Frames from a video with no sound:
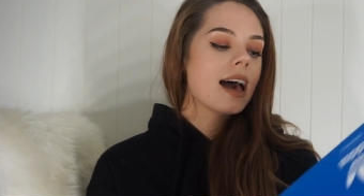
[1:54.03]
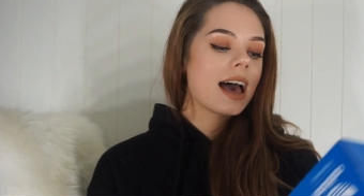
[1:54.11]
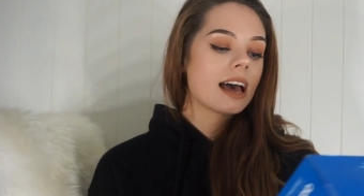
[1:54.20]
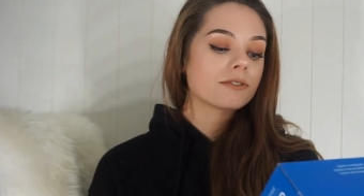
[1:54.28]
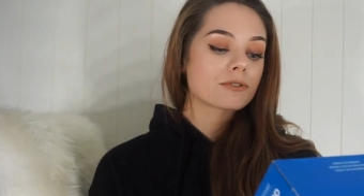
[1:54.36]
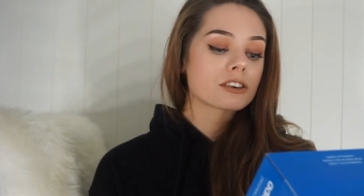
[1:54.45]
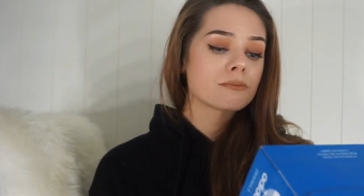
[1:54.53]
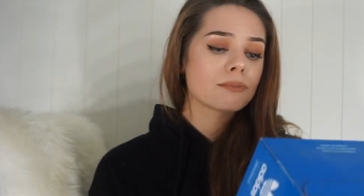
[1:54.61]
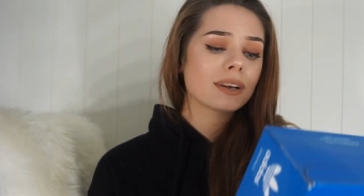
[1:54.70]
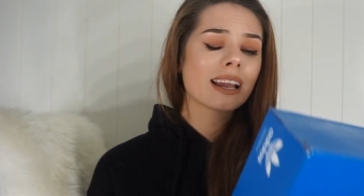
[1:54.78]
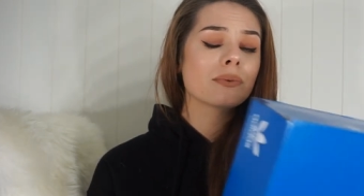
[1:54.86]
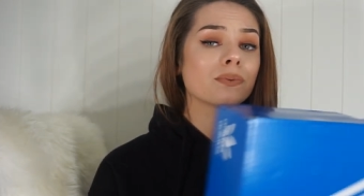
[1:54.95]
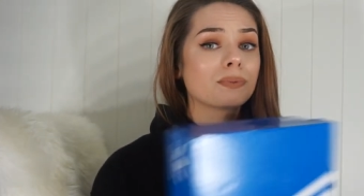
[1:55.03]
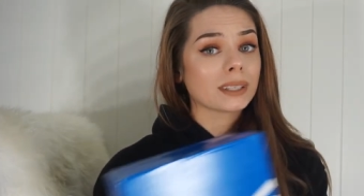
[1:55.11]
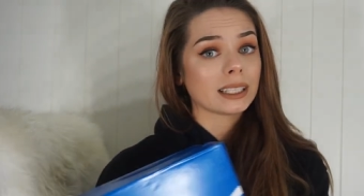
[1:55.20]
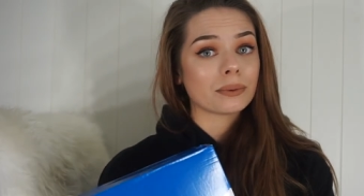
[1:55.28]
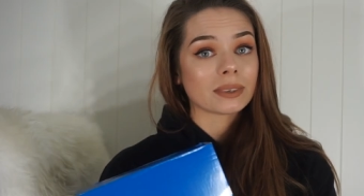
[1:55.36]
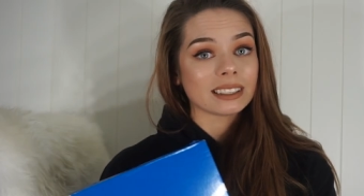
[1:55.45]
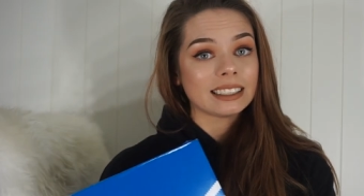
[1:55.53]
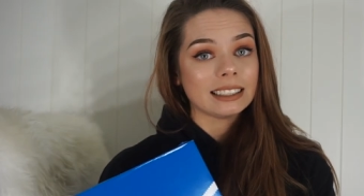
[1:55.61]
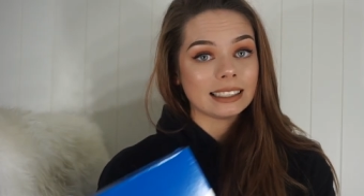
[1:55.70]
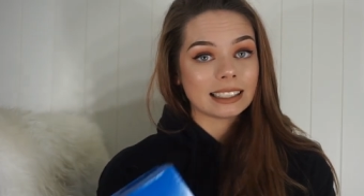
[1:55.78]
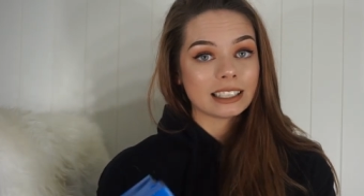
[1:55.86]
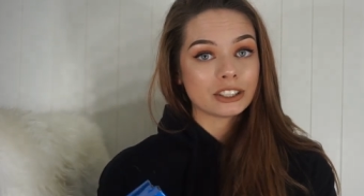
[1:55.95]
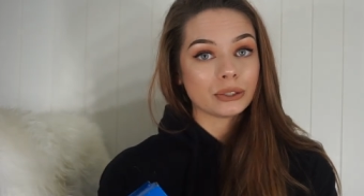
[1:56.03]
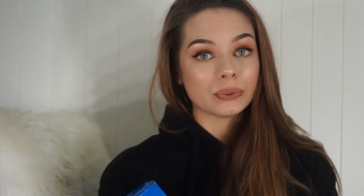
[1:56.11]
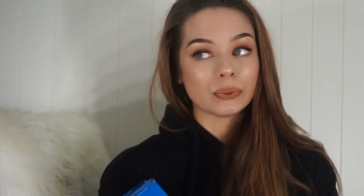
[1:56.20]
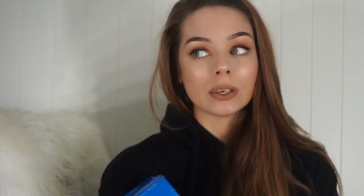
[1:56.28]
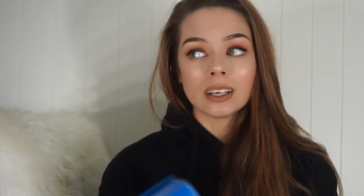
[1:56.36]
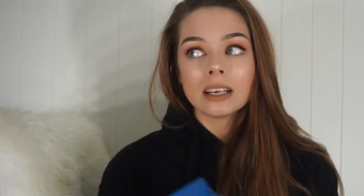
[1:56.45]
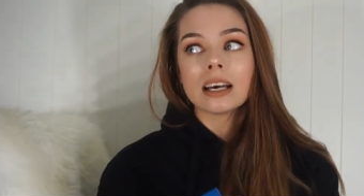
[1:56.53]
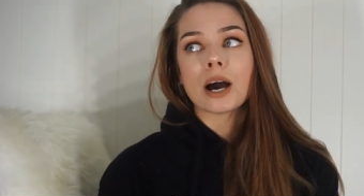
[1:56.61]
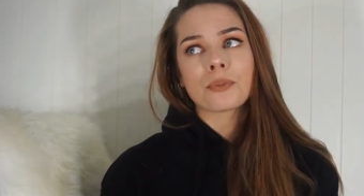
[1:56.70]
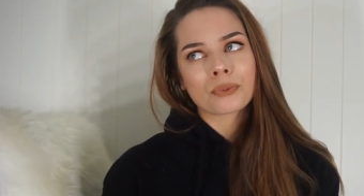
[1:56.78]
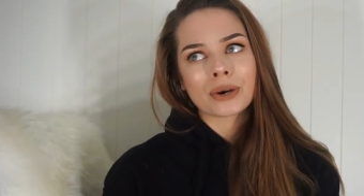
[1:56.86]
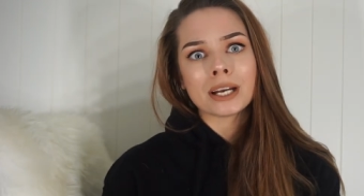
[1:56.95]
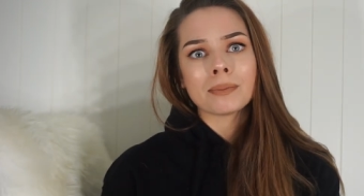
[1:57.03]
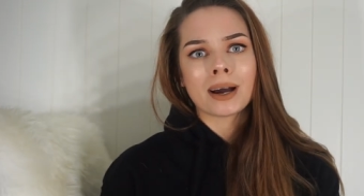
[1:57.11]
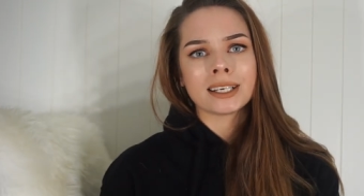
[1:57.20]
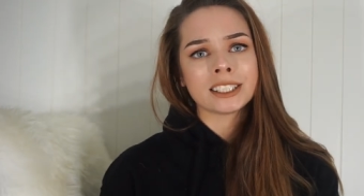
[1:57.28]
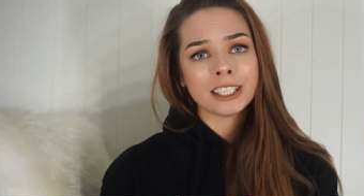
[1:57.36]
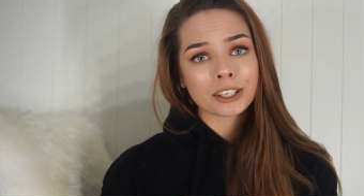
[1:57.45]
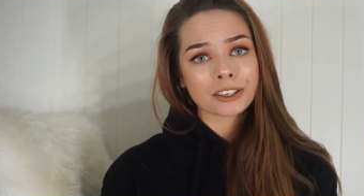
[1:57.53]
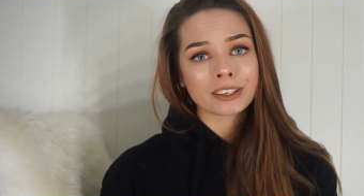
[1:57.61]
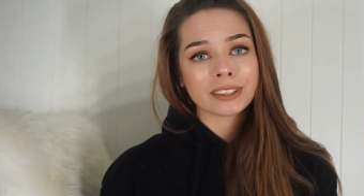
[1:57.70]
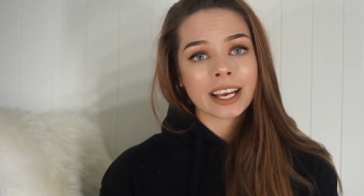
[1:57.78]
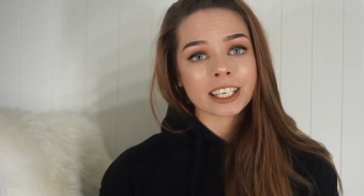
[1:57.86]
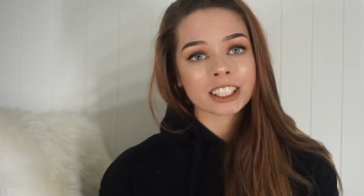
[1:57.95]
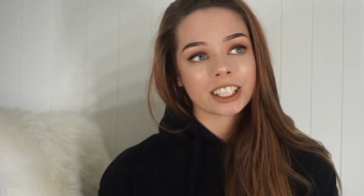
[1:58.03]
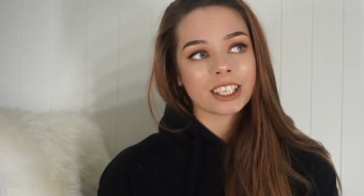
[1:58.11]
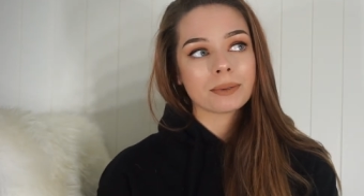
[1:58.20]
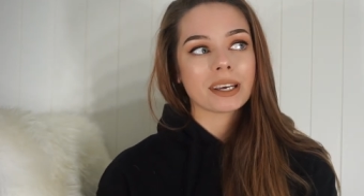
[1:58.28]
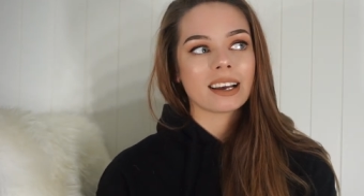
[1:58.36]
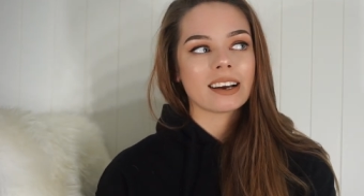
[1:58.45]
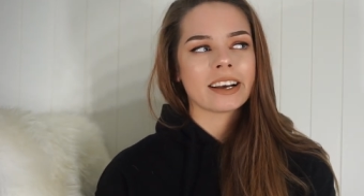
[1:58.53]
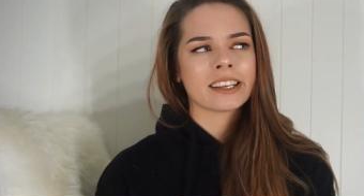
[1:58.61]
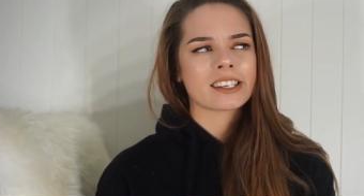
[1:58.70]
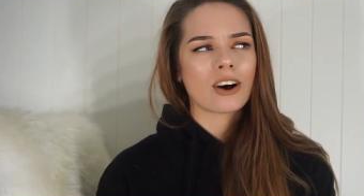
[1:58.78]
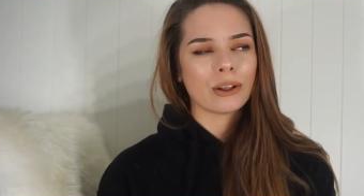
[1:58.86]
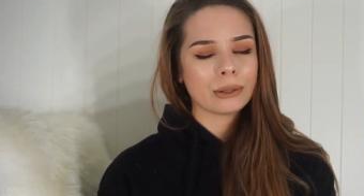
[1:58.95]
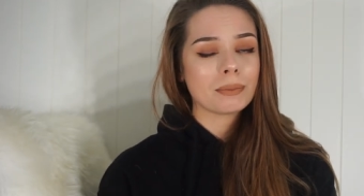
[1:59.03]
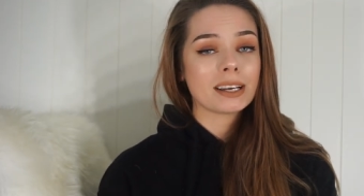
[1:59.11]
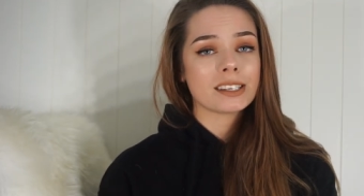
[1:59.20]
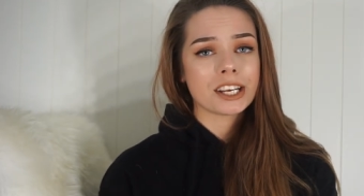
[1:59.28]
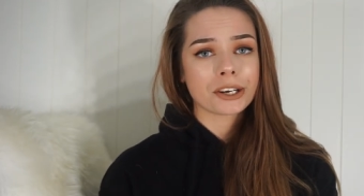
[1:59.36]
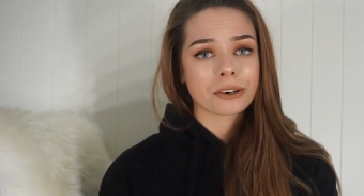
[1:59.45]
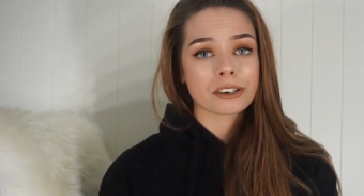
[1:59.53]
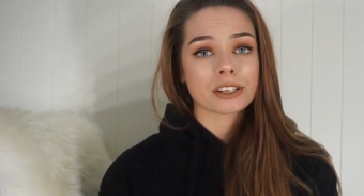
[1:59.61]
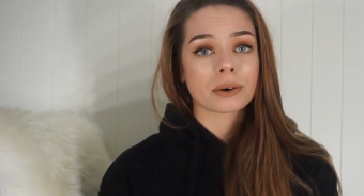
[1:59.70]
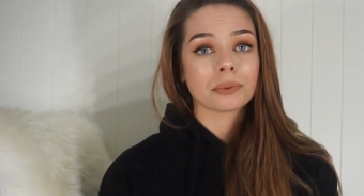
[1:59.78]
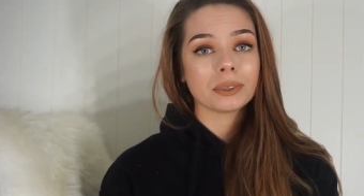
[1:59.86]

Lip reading: And for spring, I really needed to upgrade my sneaker collection, because all of my sneakers are